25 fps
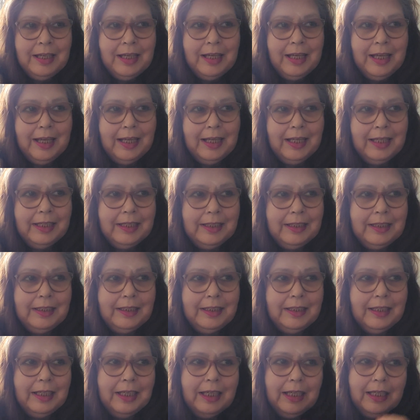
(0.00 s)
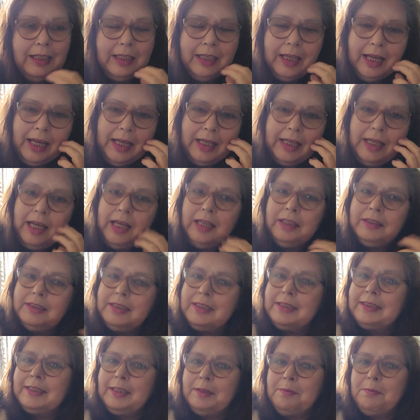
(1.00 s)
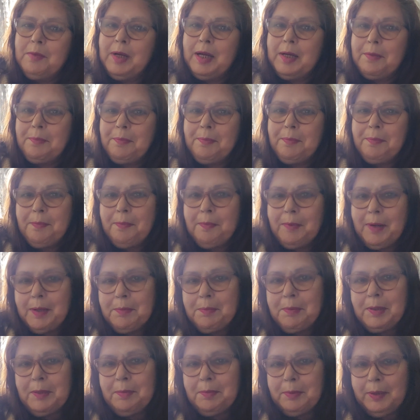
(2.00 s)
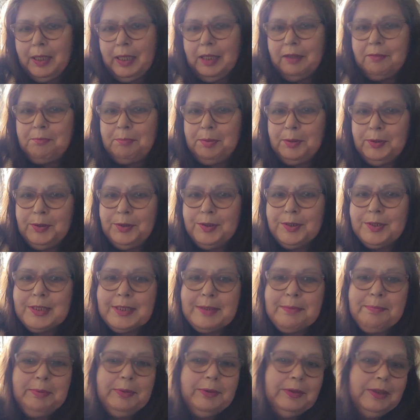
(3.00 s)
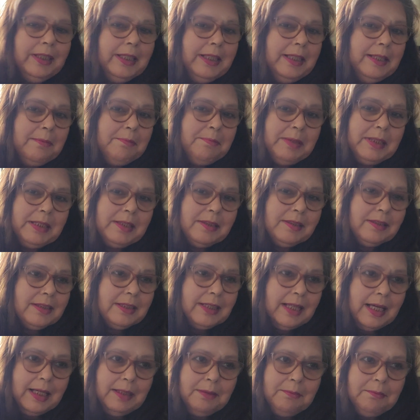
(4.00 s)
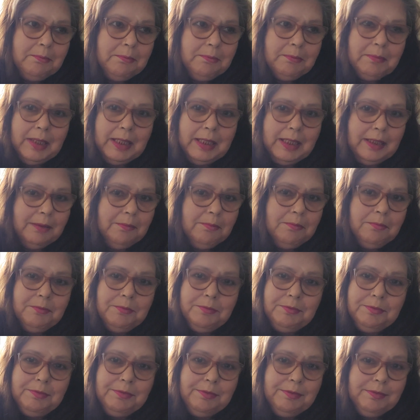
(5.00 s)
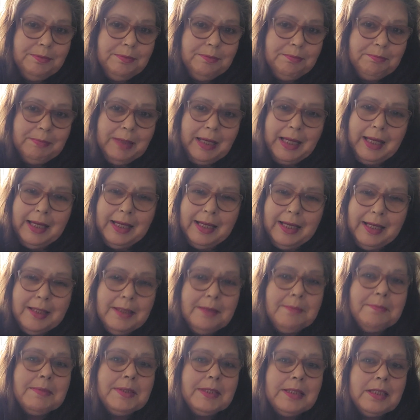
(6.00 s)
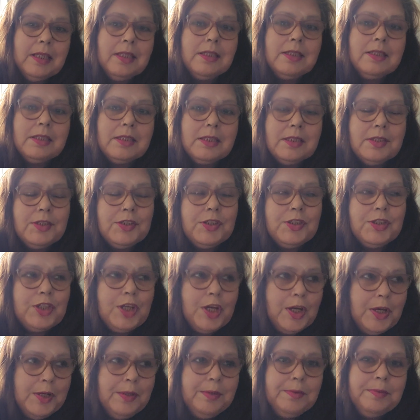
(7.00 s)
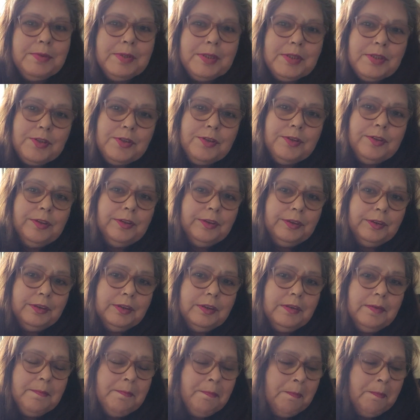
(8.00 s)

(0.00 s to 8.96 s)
I understand why people have ports put in, because my arms are so sore.